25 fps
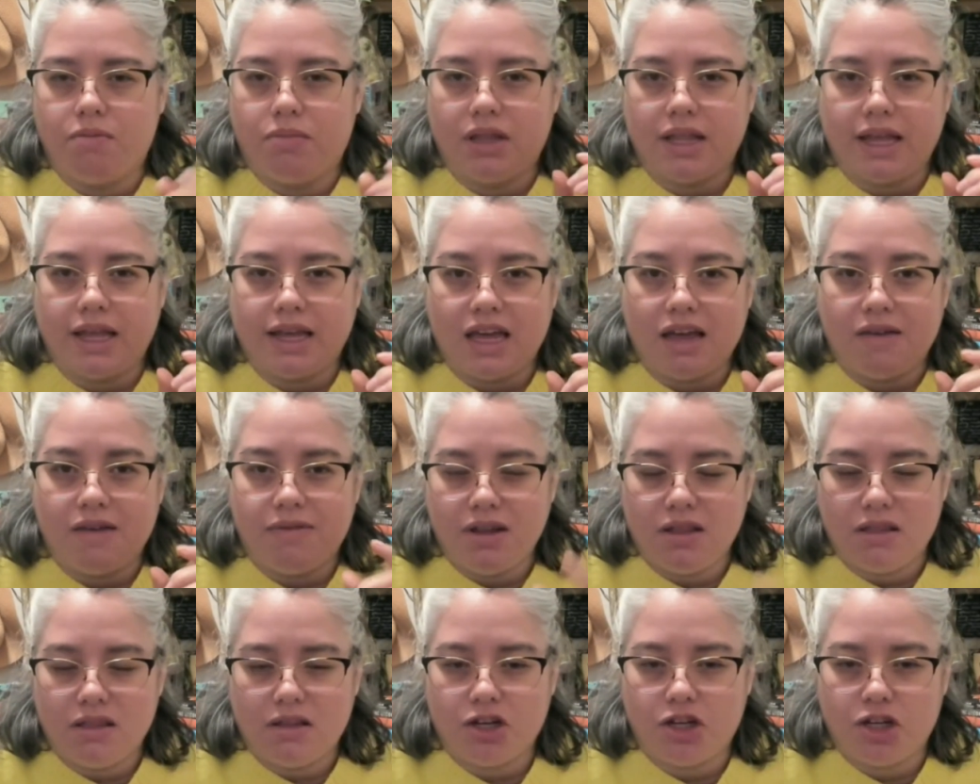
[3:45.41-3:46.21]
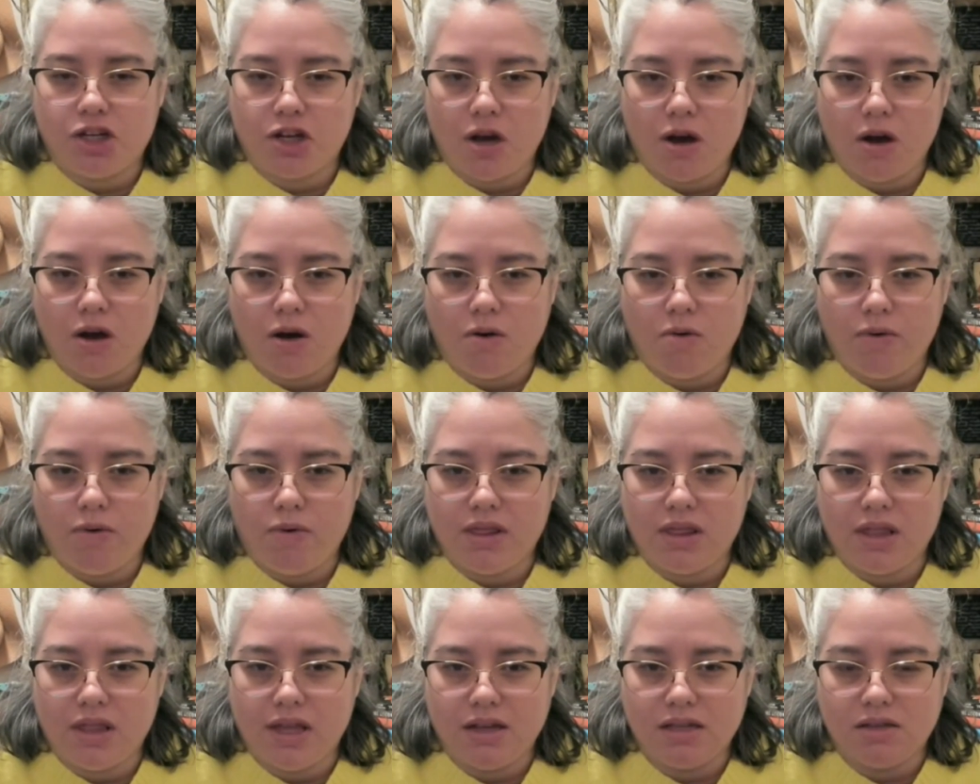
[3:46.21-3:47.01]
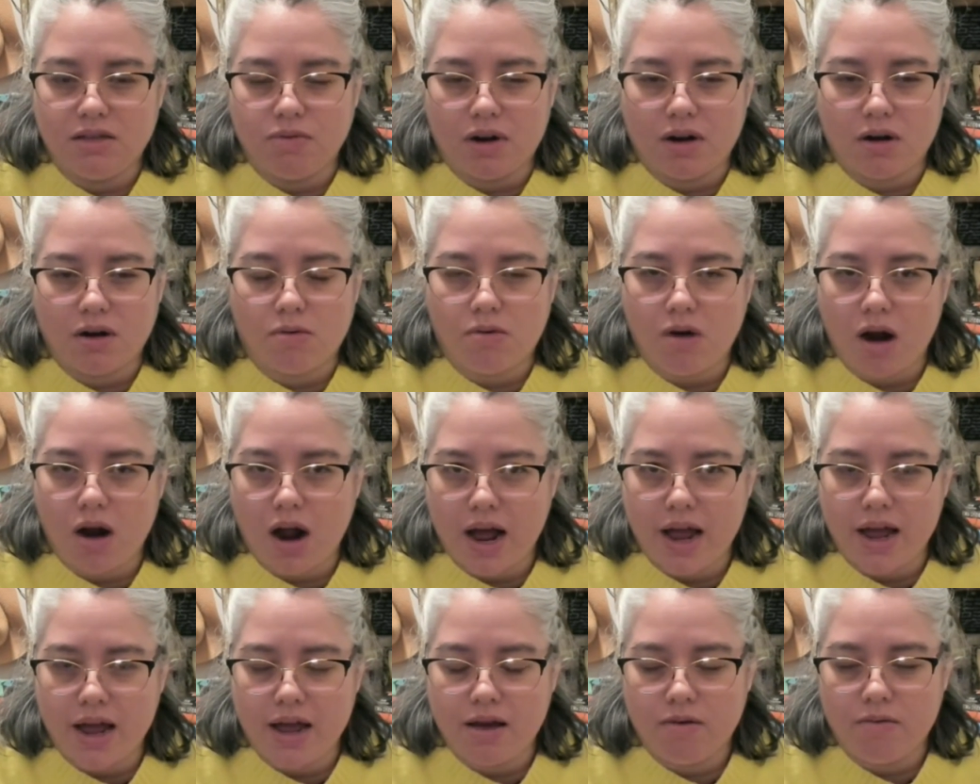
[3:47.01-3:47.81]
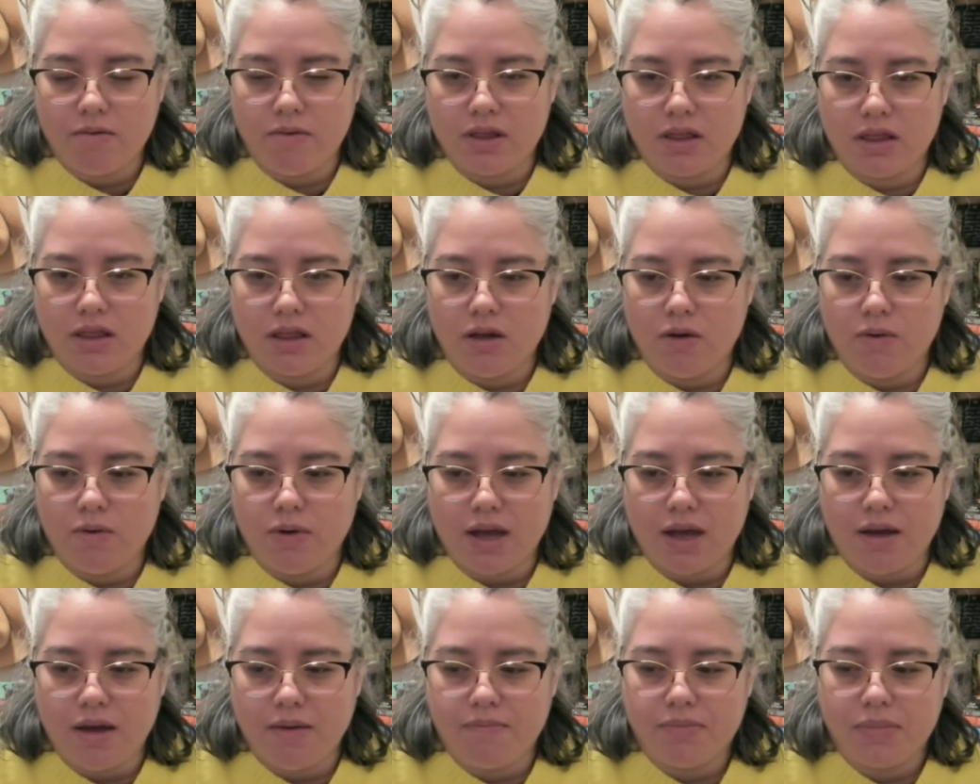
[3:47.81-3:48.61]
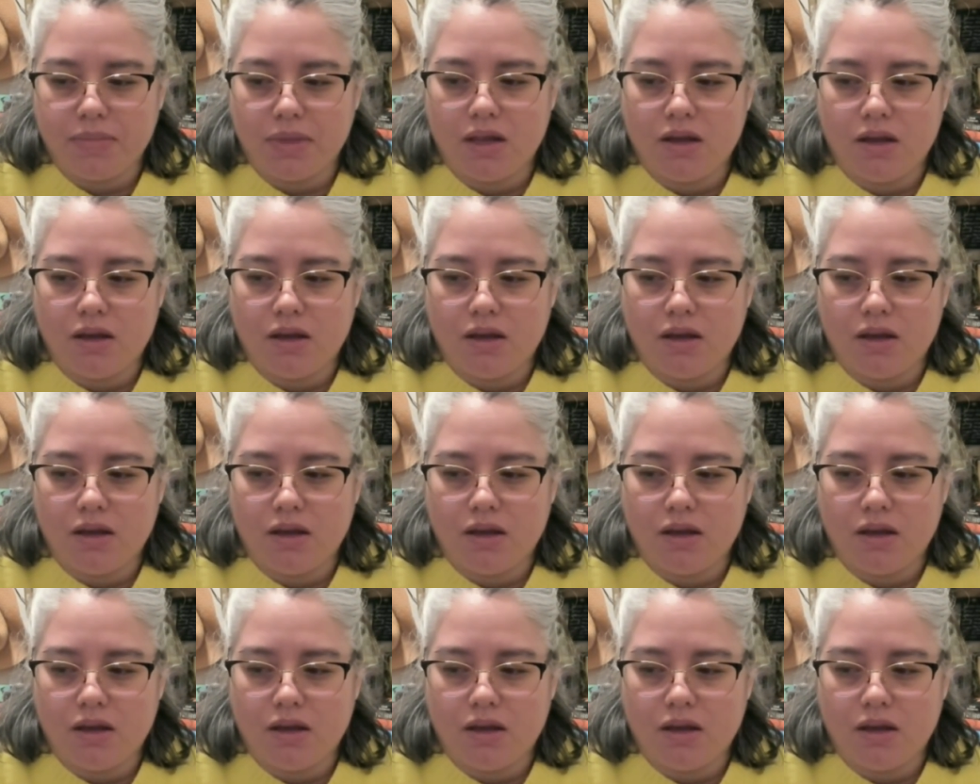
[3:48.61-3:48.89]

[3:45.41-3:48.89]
But like even in the show, when things went awry with Louis,